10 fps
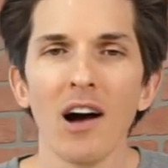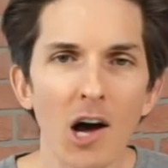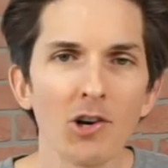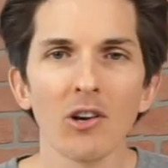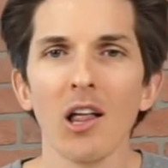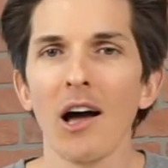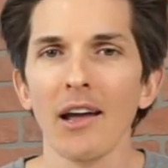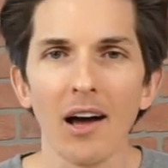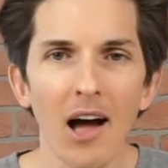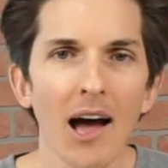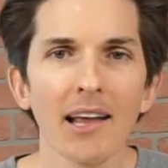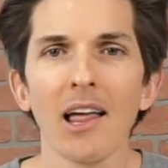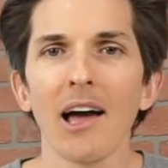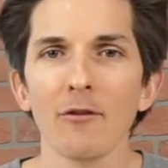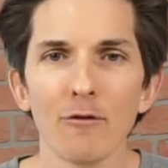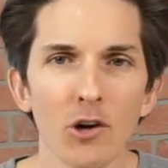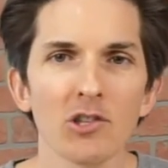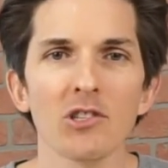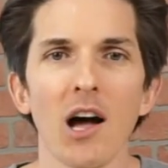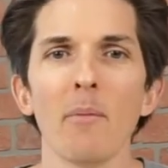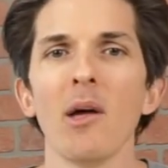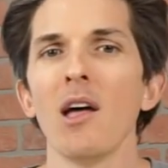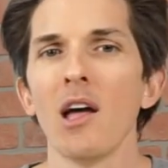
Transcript: underline, highlight, foot stomp,